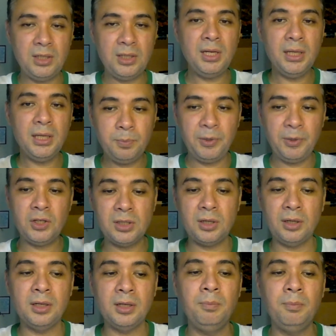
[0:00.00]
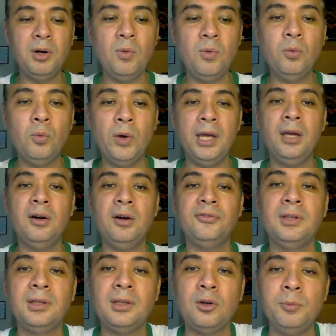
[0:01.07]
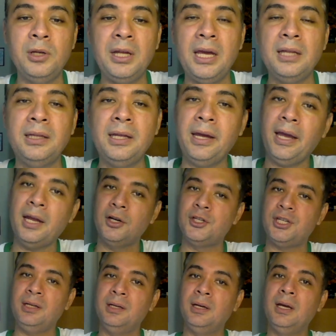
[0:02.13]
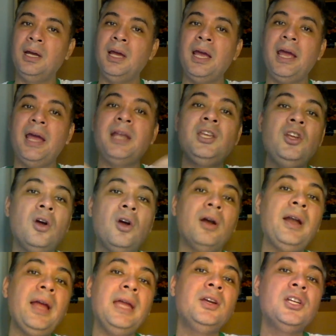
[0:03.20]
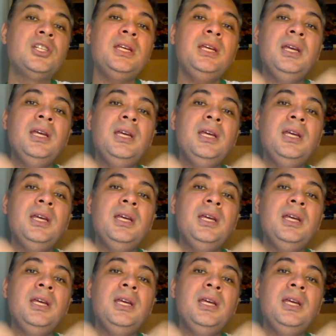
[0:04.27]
expressions are the #1 way of communicating energy. And your energy